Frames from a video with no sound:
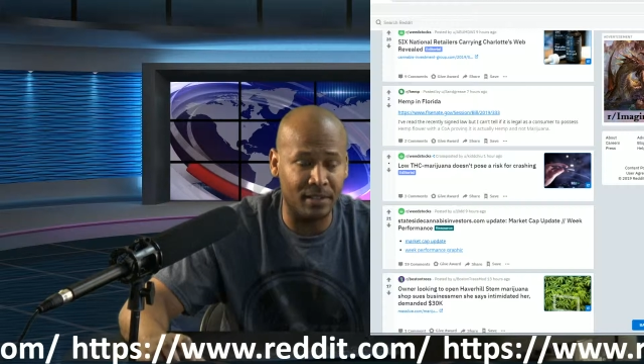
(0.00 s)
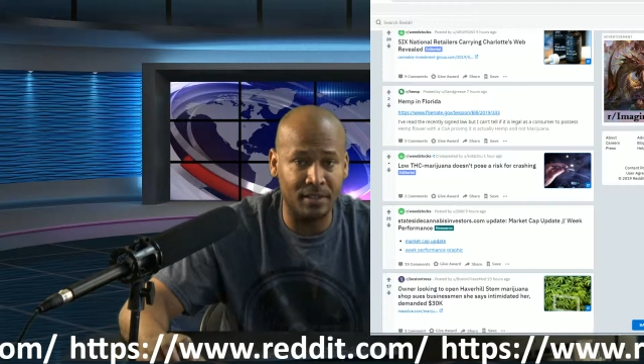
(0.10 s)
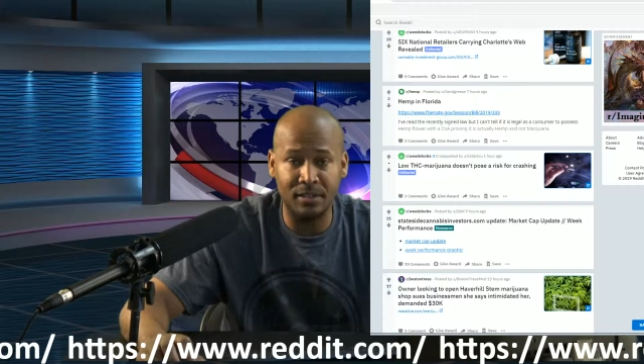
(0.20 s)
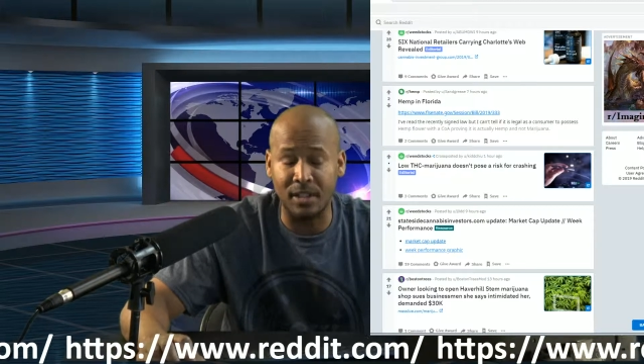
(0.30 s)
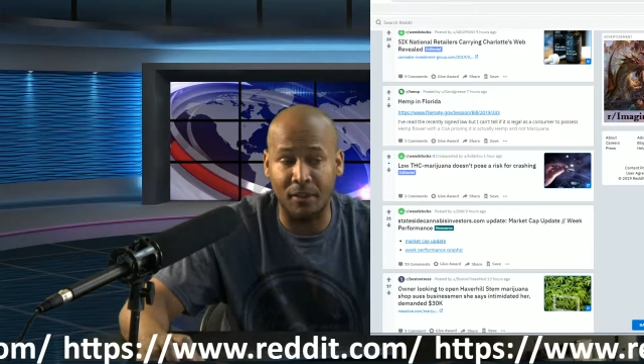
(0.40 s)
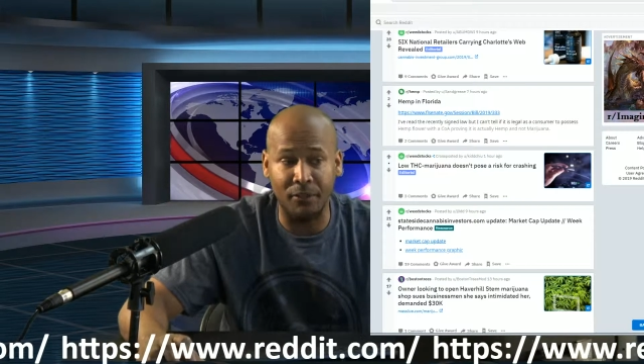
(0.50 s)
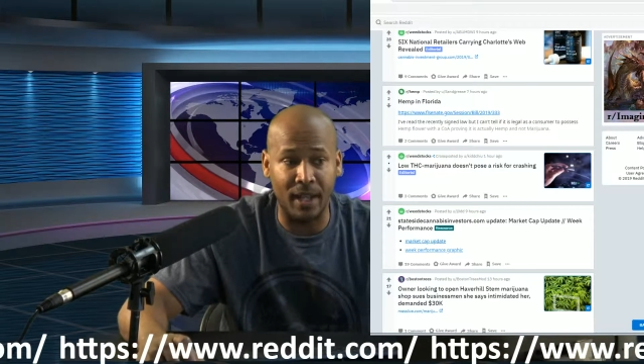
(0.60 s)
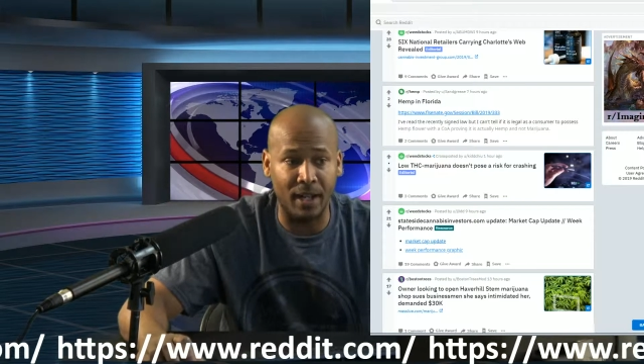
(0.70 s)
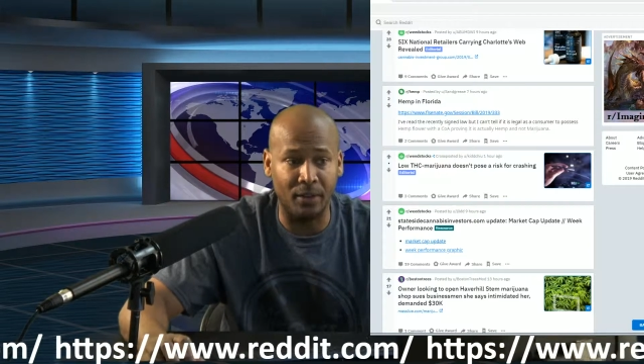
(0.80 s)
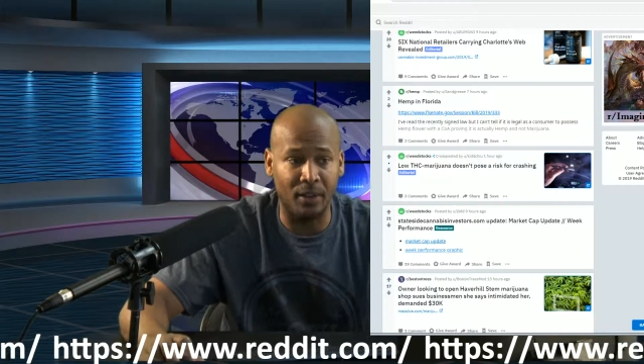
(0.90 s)
stuff
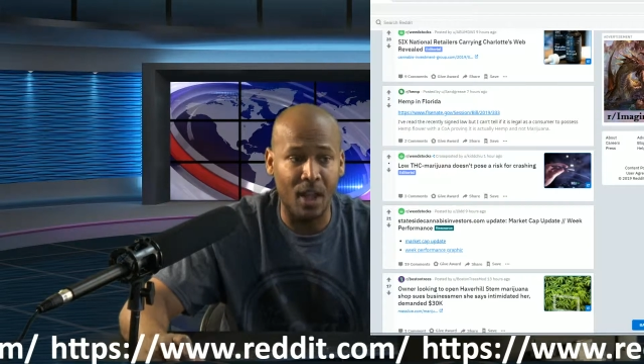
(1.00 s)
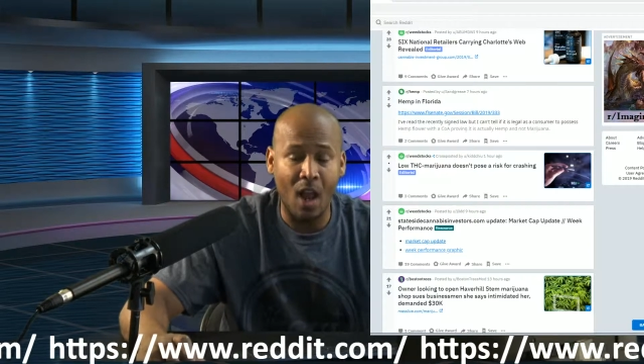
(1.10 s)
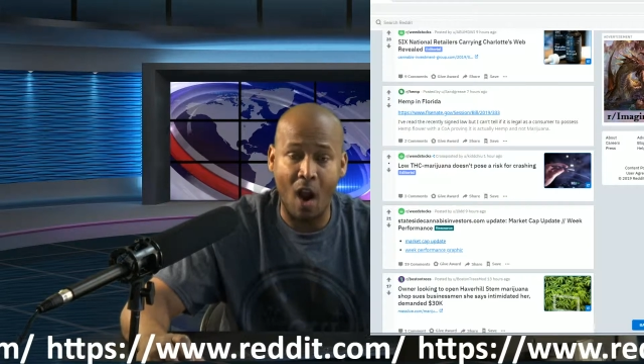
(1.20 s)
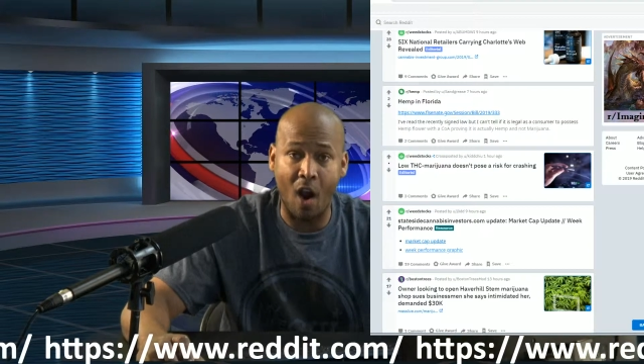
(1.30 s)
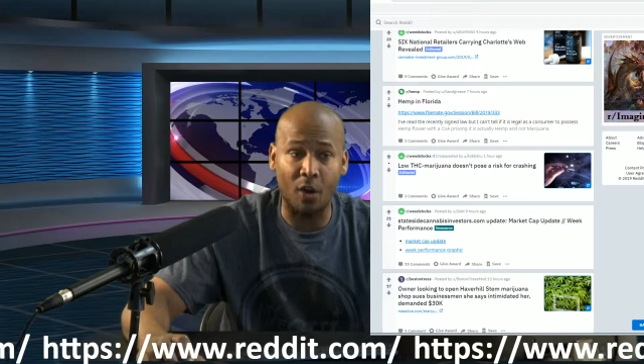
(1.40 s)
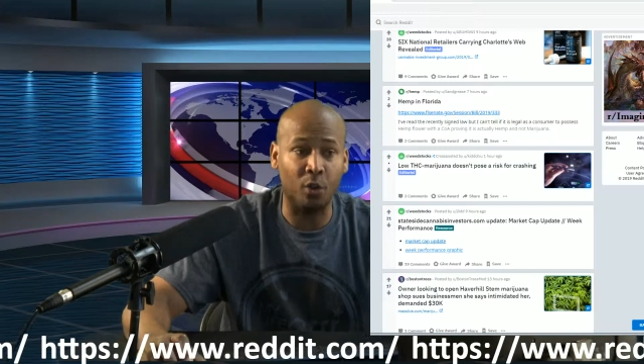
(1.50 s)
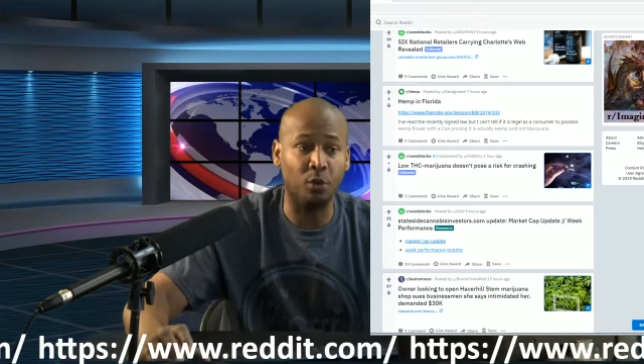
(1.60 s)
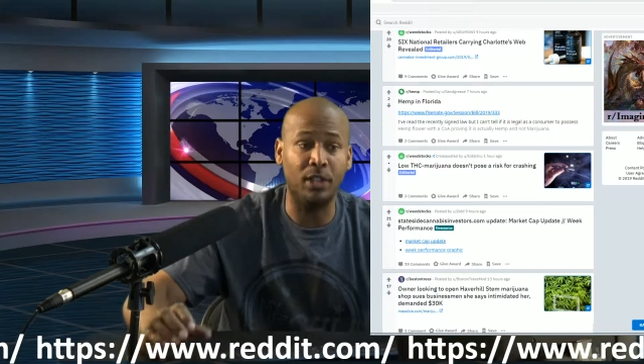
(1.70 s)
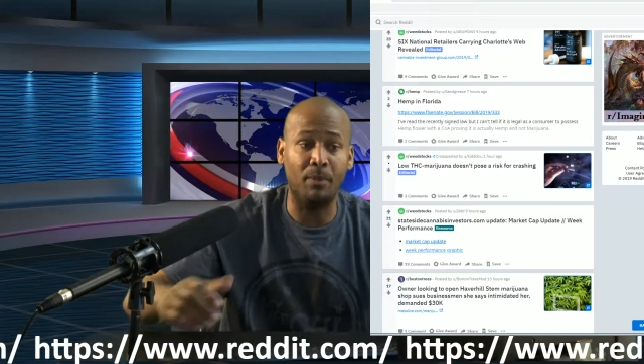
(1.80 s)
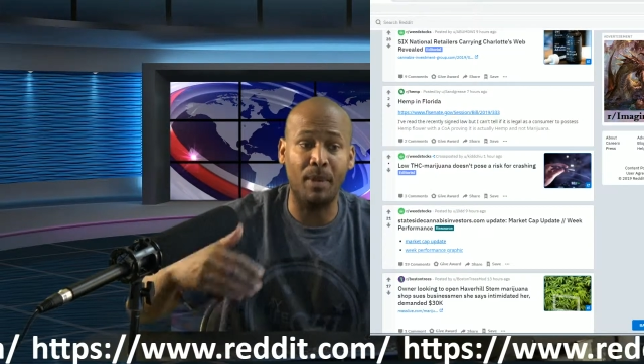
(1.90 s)
that other
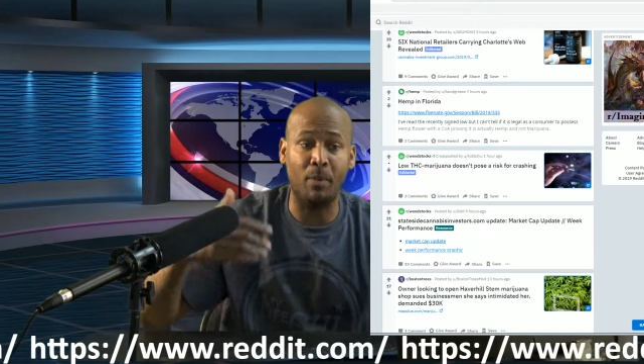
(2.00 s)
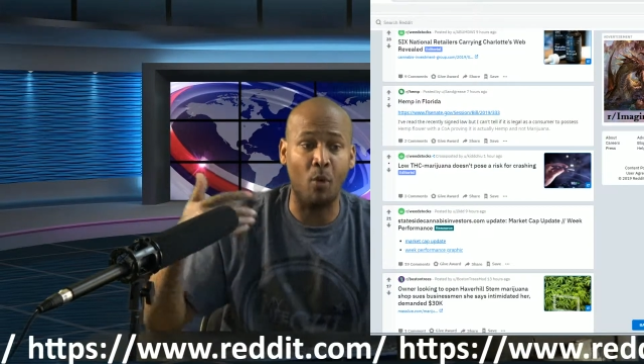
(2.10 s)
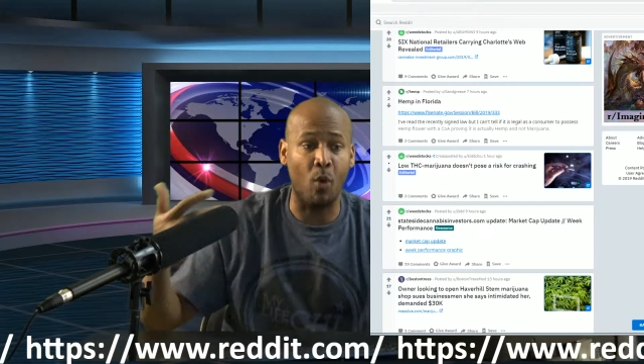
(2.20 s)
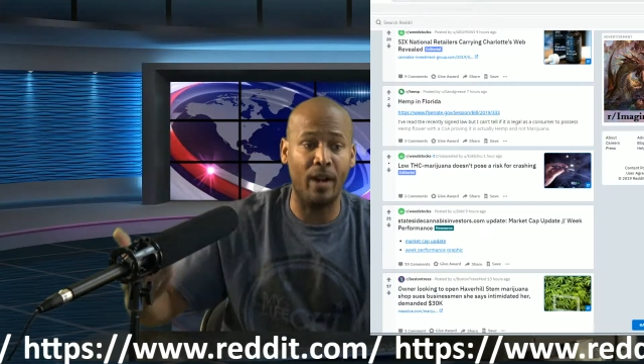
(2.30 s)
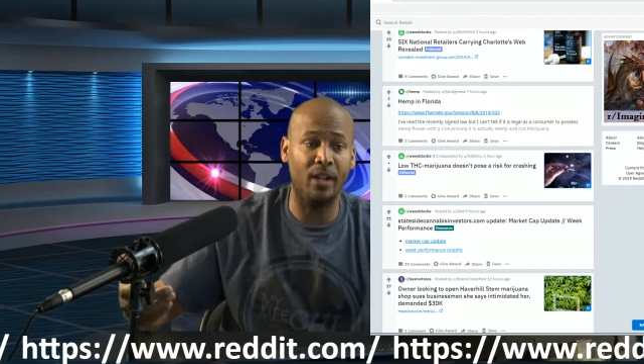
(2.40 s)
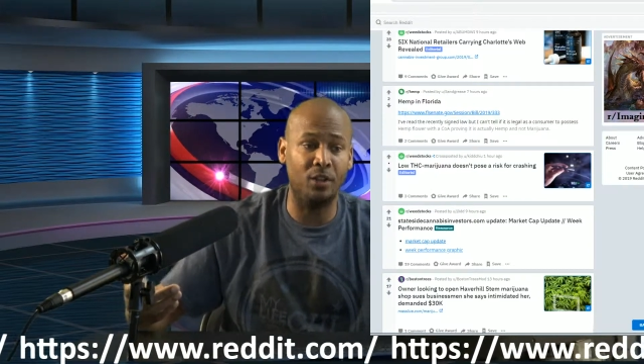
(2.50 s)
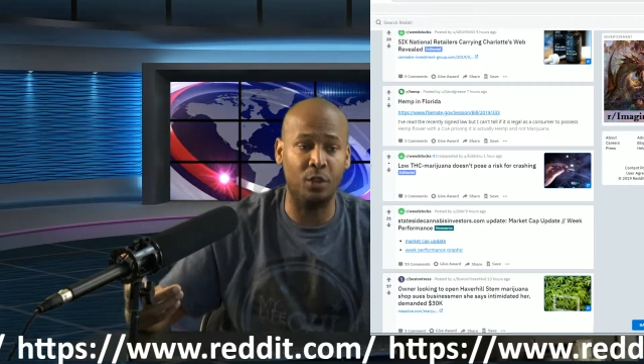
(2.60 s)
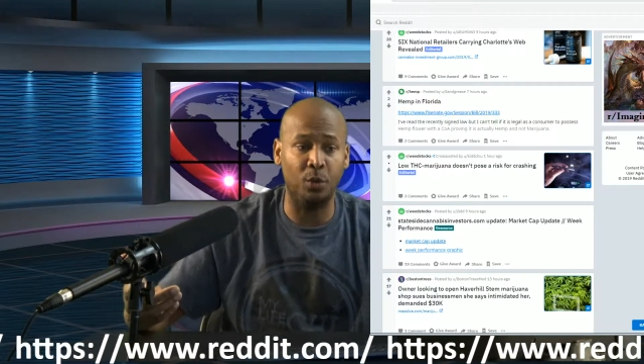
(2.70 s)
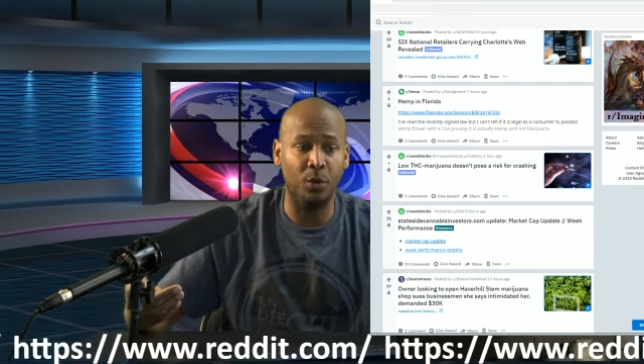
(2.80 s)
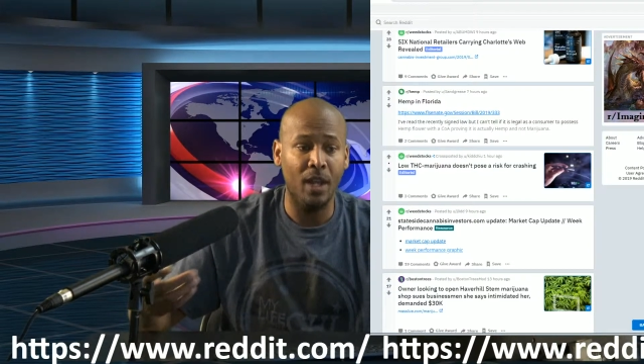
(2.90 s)
articles that people run
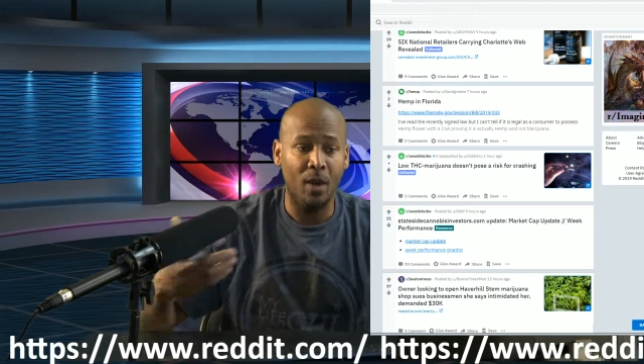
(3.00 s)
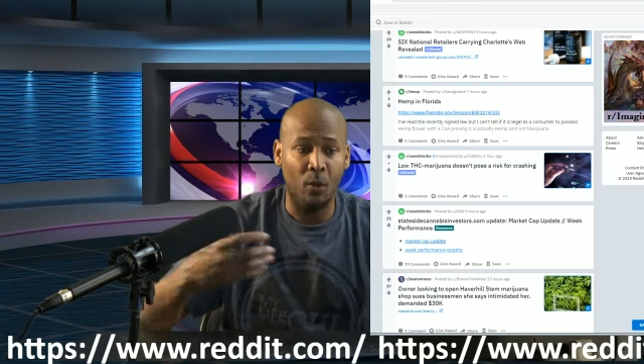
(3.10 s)
into.